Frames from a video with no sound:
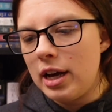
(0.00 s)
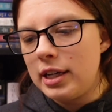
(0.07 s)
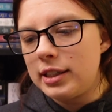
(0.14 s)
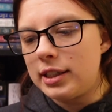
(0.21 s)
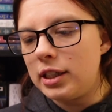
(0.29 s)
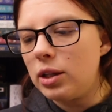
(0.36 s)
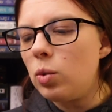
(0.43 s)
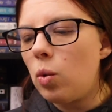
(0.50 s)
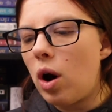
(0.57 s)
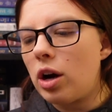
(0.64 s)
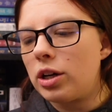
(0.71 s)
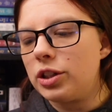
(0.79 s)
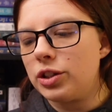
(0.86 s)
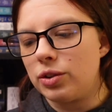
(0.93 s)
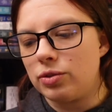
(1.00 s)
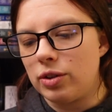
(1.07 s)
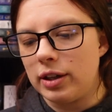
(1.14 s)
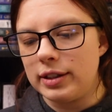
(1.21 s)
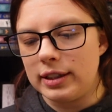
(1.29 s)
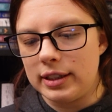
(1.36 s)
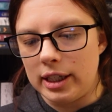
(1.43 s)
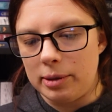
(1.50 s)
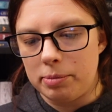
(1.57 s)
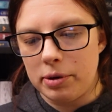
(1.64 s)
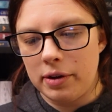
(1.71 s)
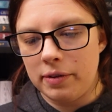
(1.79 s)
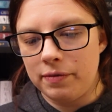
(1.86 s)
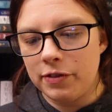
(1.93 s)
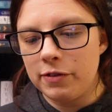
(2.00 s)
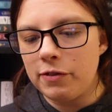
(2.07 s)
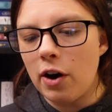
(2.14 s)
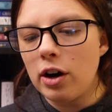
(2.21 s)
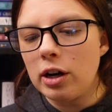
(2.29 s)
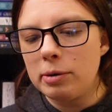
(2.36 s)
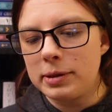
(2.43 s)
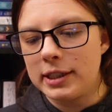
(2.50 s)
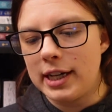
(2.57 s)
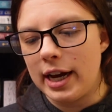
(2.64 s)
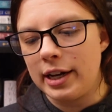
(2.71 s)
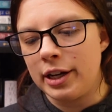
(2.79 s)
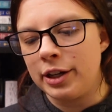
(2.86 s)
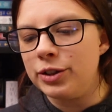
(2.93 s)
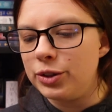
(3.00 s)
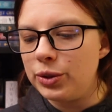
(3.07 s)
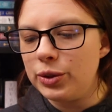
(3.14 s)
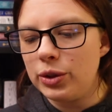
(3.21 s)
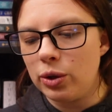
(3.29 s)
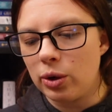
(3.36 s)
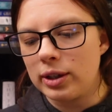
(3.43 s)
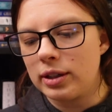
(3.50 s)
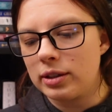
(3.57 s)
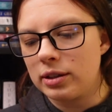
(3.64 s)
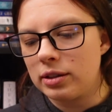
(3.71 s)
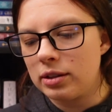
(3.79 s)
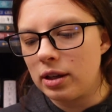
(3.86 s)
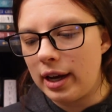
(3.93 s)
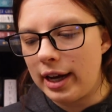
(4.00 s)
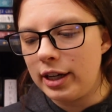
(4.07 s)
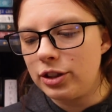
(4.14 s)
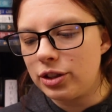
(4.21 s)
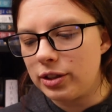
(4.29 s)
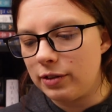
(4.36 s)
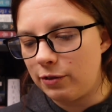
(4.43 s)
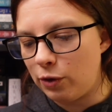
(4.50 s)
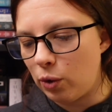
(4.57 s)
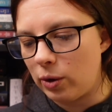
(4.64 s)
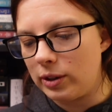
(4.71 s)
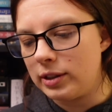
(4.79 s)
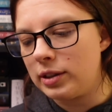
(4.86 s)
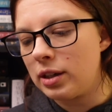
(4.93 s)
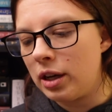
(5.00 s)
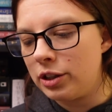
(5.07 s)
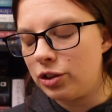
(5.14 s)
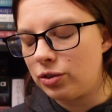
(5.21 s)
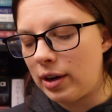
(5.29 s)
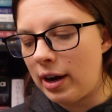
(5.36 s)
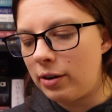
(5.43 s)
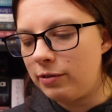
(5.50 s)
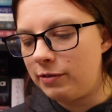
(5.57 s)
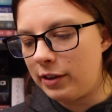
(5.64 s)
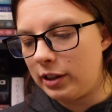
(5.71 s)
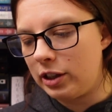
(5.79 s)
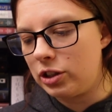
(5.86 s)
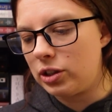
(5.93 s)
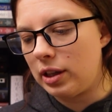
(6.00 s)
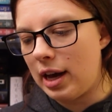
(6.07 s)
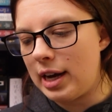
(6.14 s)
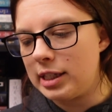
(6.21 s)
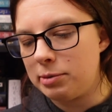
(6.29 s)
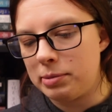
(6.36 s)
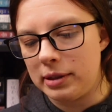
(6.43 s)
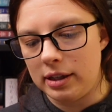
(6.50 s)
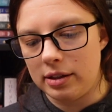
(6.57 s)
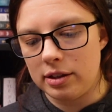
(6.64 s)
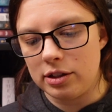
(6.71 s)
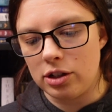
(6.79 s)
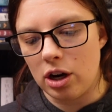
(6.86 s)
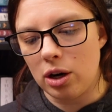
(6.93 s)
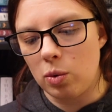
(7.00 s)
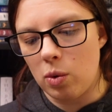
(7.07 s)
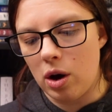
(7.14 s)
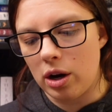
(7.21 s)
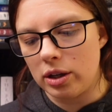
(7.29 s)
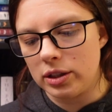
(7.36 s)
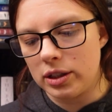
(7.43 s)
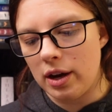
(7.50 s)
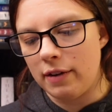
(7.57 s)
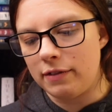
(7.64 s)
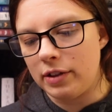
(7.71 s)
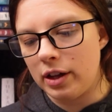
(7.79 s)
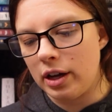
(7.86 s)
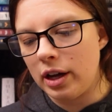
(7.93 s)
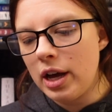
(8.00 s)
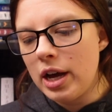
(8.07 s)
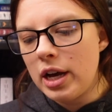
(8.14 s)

Still waters run deep. Far upstate in New York's ancient forests, a drowned village lies beneath the dark waters of the